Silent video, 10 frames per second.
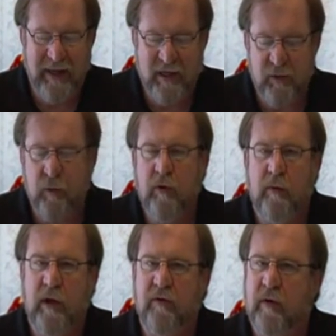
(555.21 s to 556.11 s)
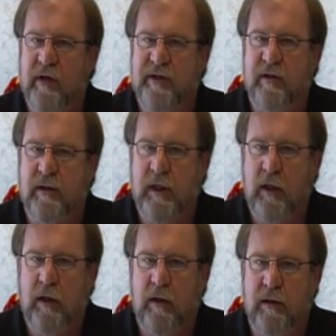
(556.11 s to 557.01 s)
as rudimentary as
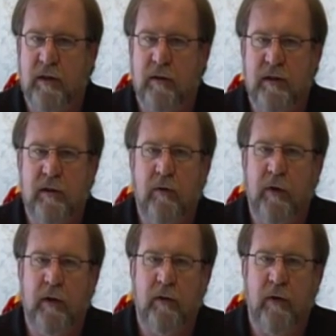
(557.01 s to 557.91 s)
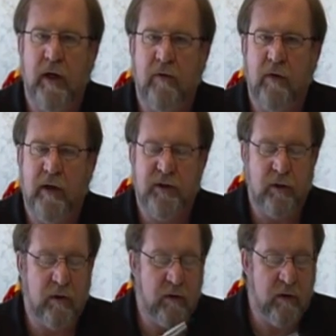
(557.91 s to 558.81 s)
this is going in the right
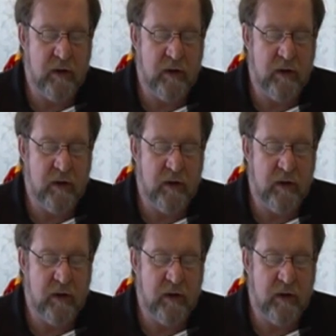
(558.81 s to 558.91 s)
direction.